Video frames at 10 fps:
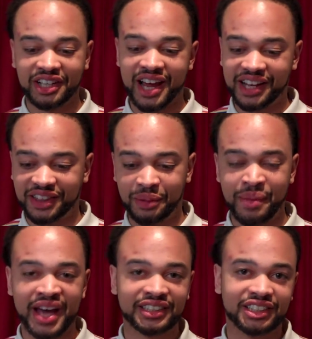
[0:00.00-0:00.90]
like the
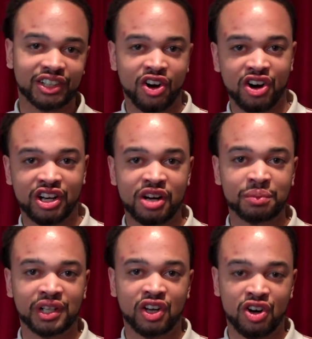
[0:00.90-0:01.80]
masses are
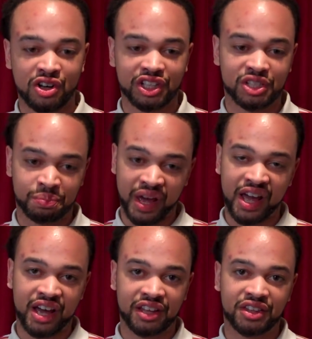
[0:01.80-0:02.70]
coming along this
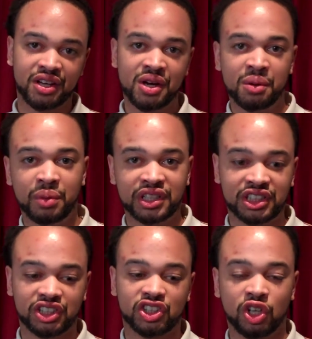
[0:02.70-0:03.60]
path, but it's
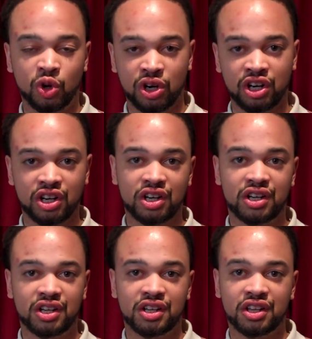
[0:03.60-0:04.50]
just slower
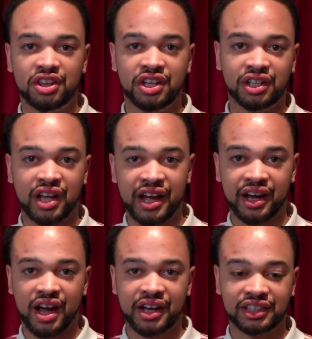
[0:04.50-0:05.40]
than like
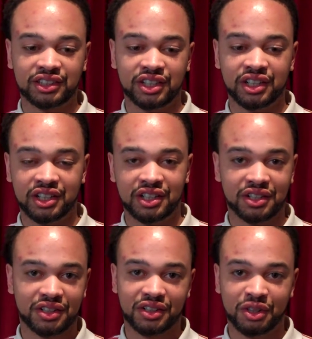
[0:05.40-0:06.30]
I guess the
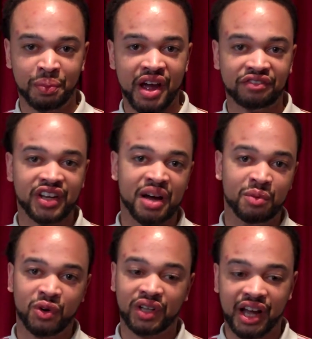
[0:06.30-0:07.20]
path that
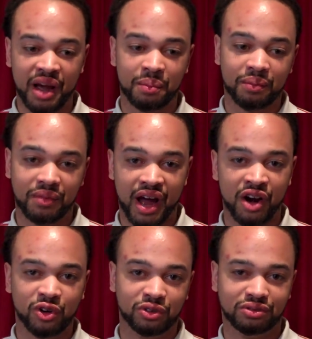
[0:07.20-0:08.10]
I'm on. Like I
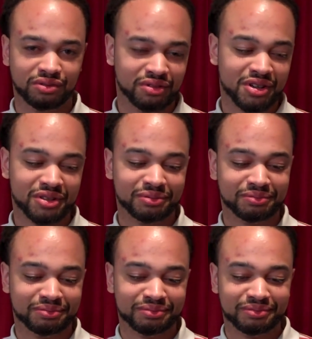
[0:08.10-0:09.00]
don't
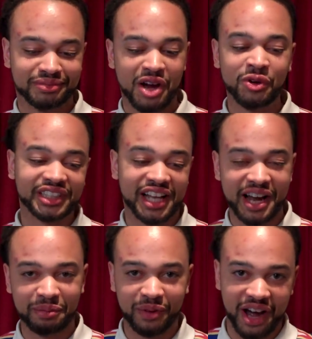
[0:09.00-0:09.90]
want to say
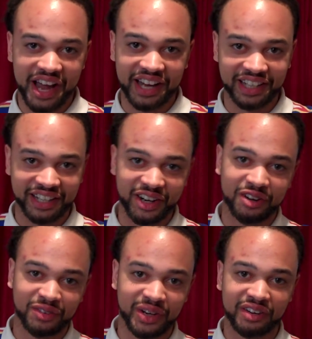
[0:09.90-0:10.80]
like I'm ahead of the
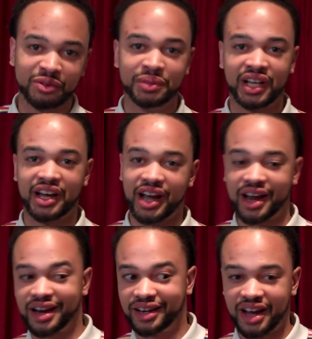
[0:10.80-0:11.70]
curve or whatever, but like I
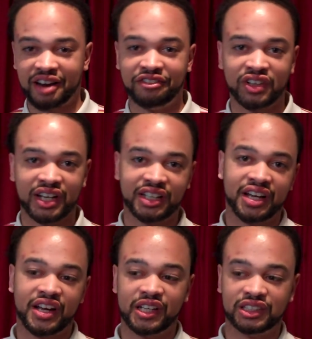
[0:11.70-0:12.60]
kind of feel like
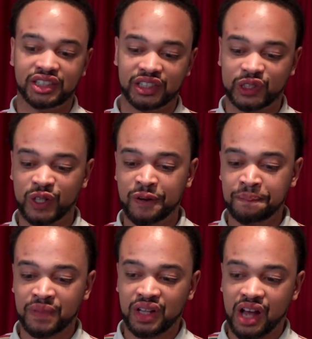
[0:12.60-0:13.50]
that, and it's just
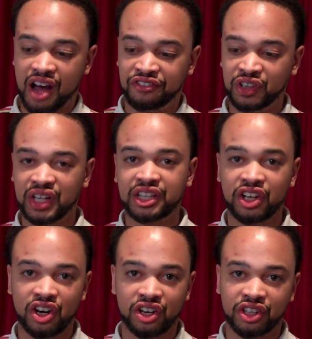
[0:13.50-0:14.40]
I feel that
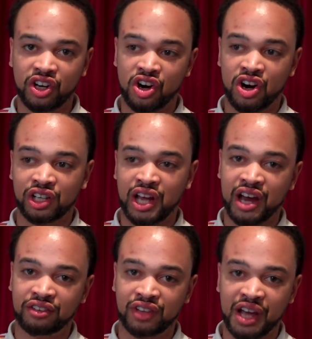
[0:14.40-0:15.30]
there are a
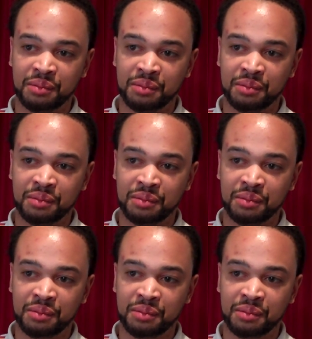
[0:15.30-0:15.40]
lot of